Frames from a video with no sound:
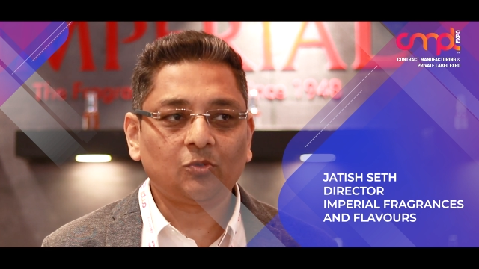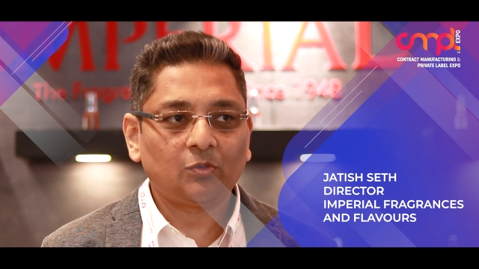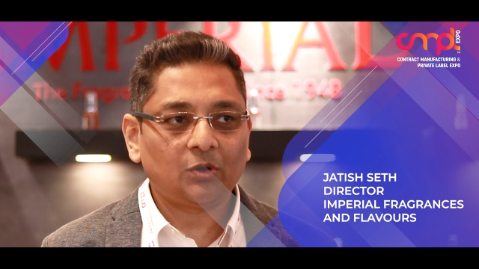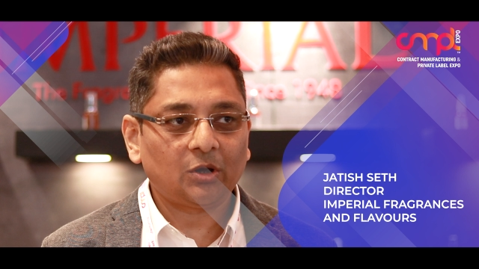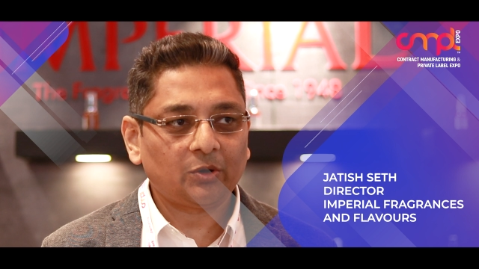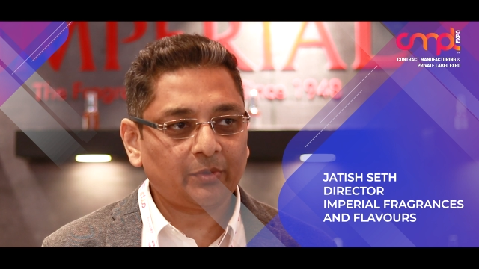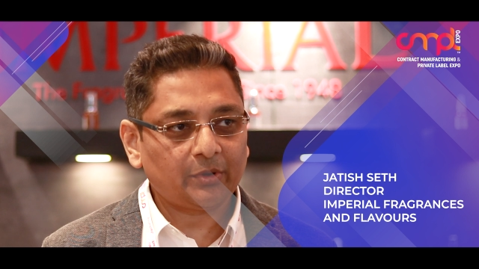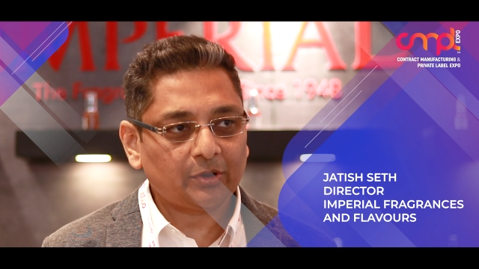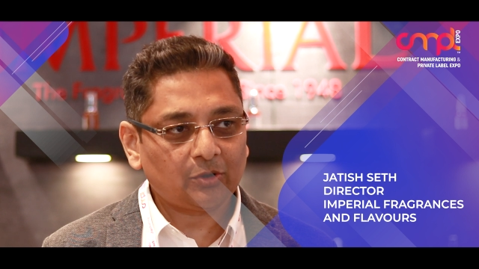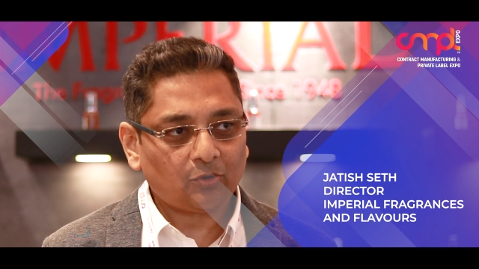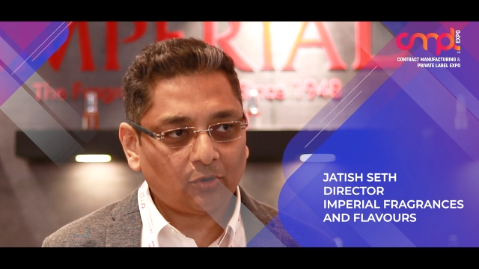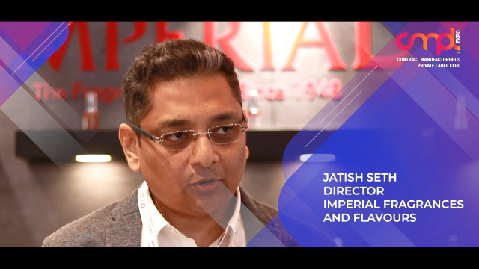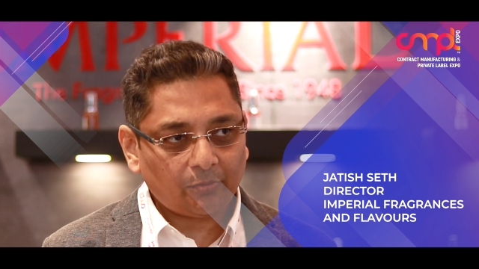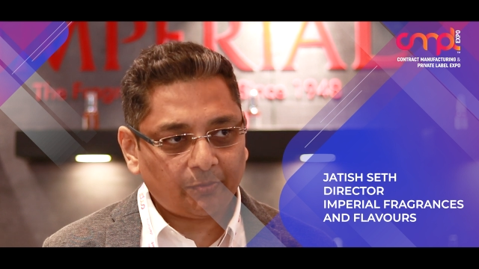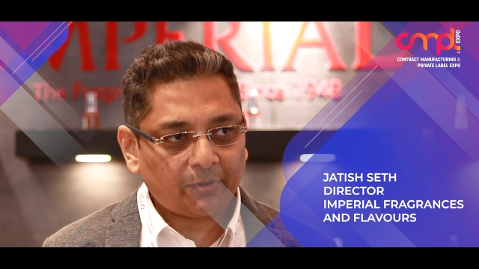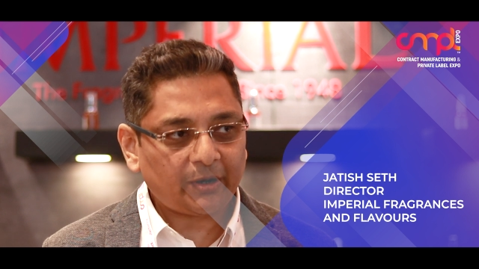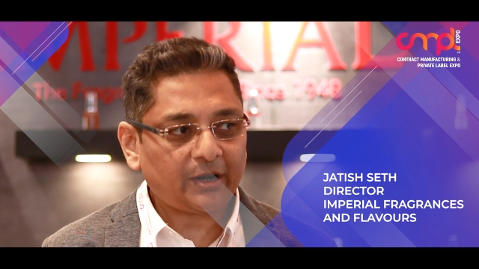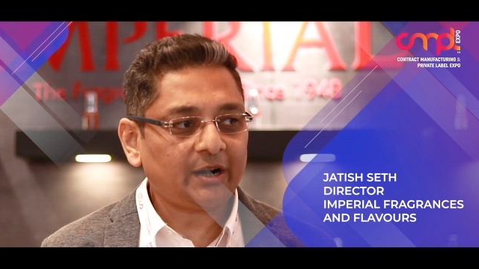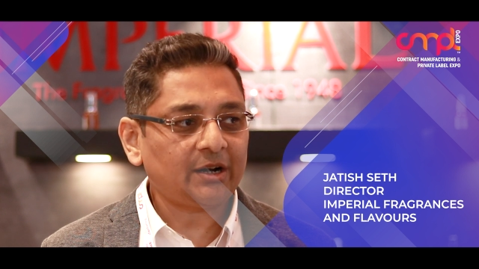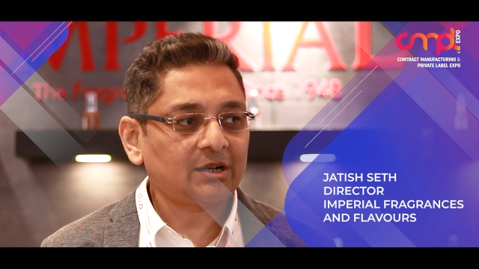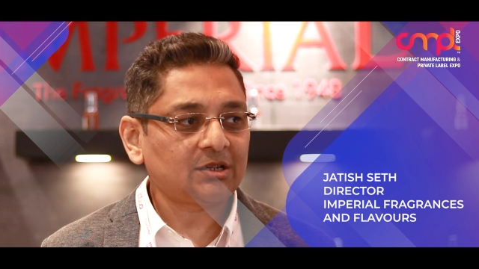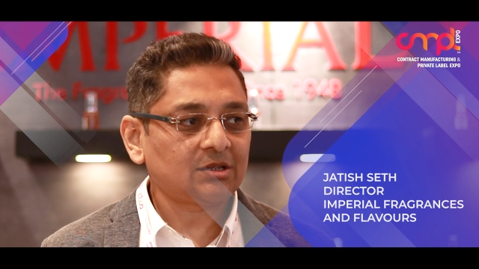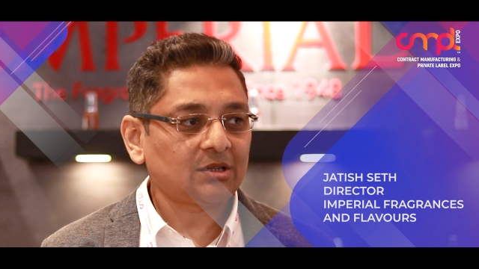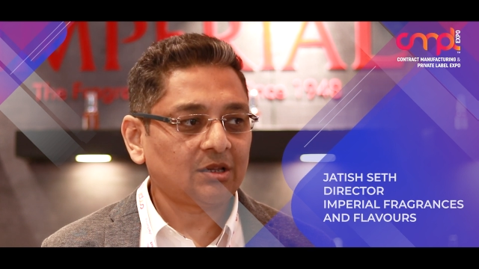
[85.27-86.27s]
work with good
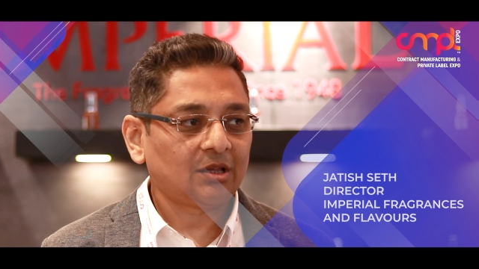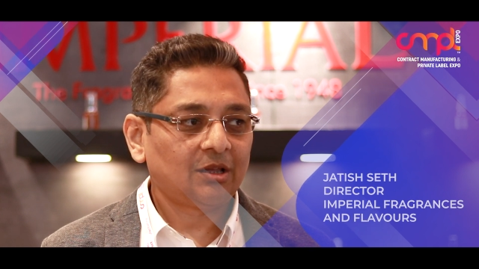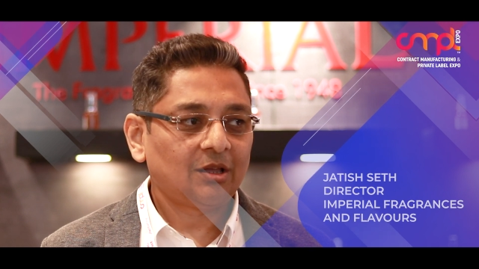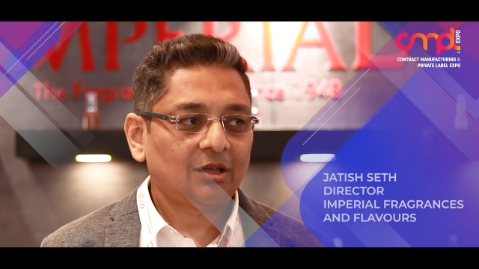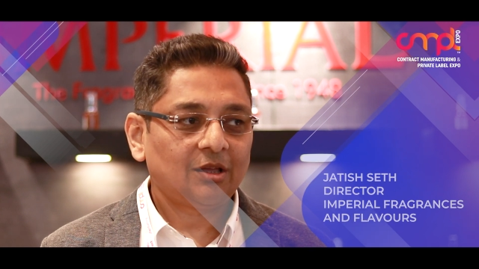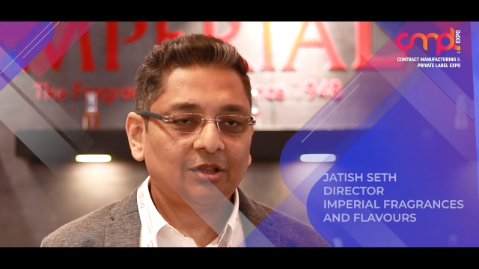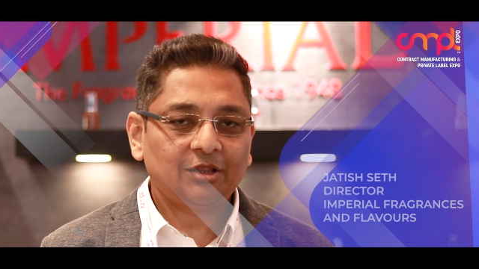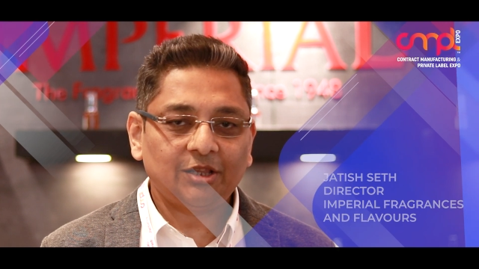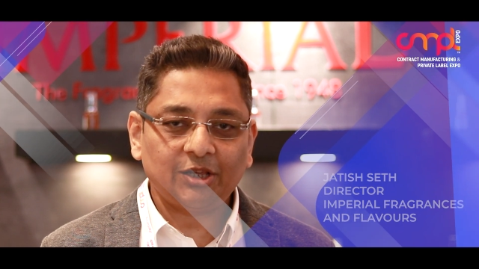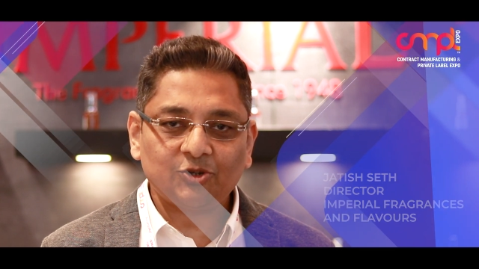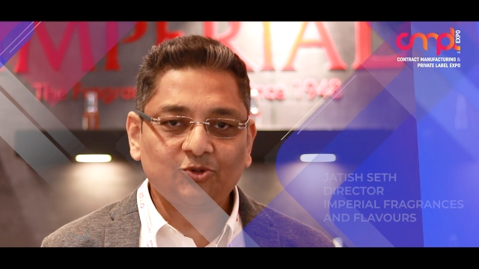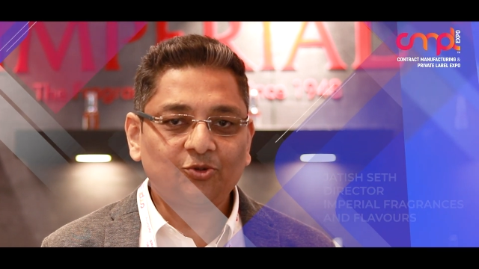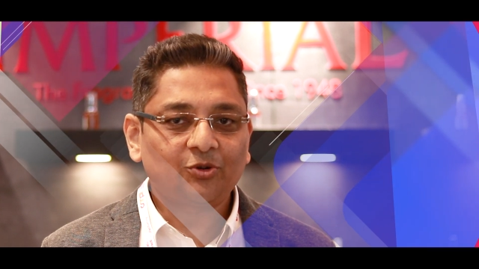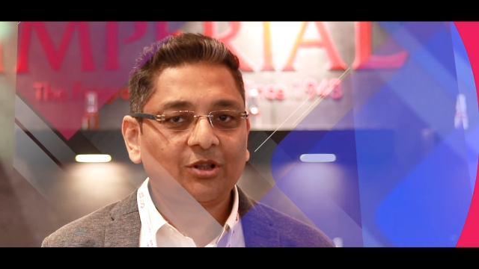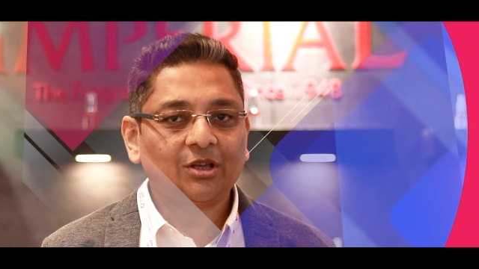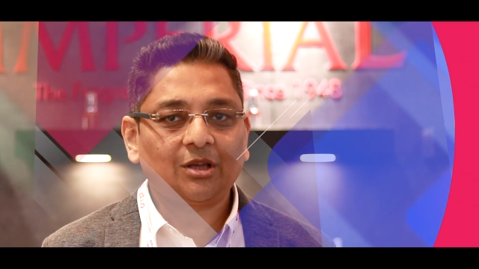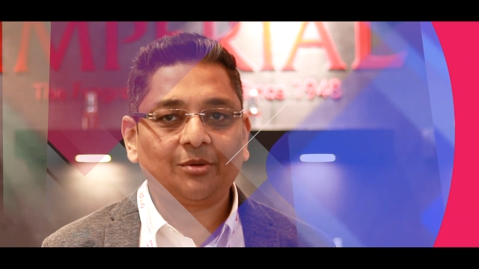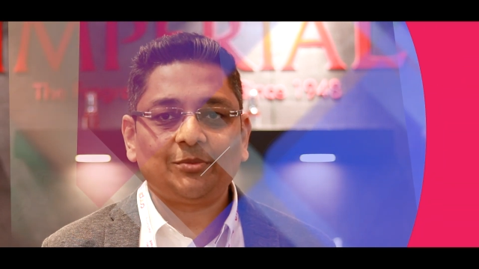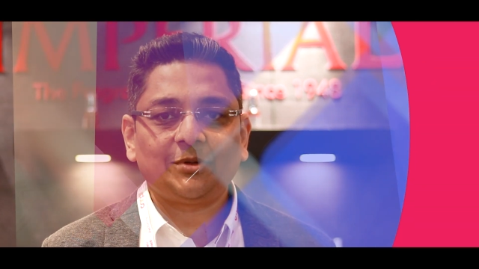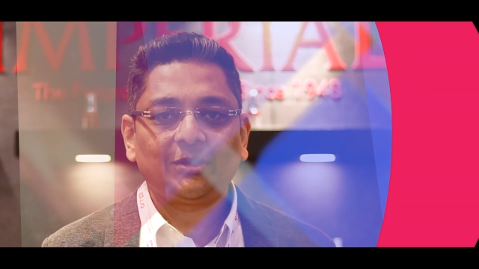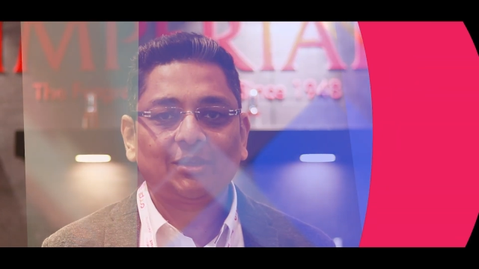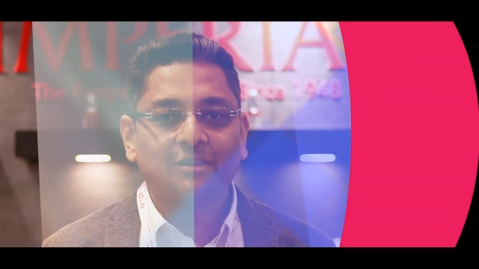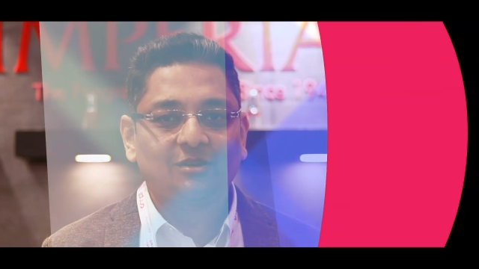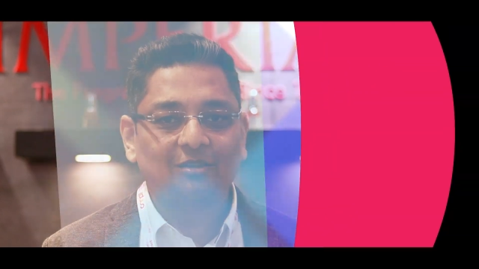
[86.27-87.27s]
brands, they should
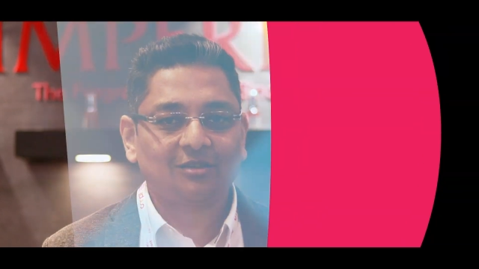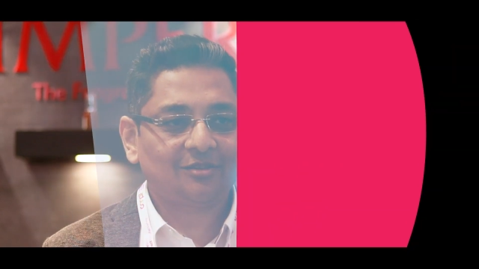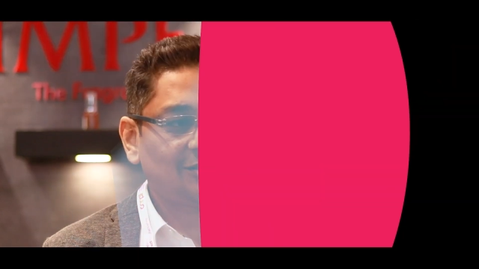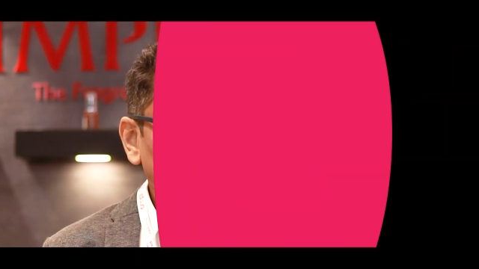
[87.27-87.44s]
come here.